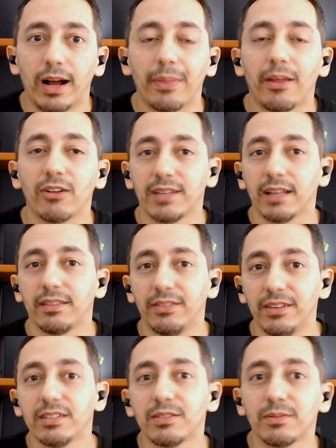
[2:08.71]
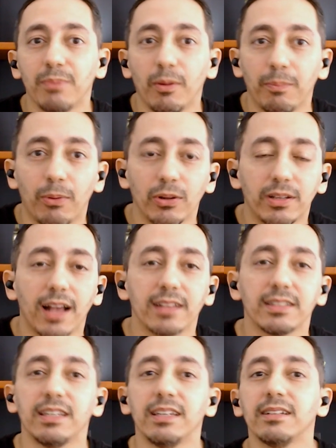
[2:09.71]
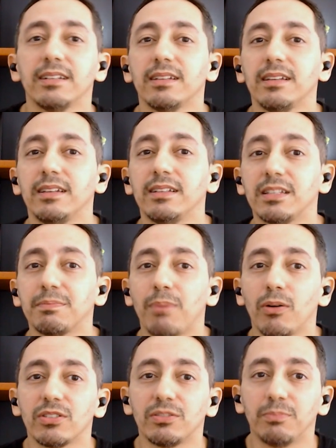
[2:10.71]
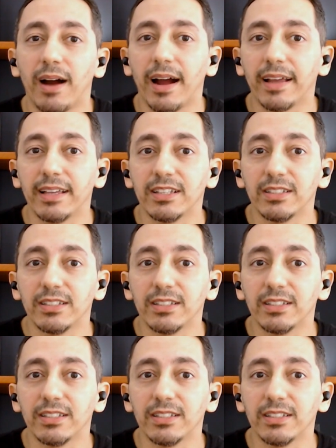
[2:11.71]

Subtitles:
announce that this podcast is sponsored by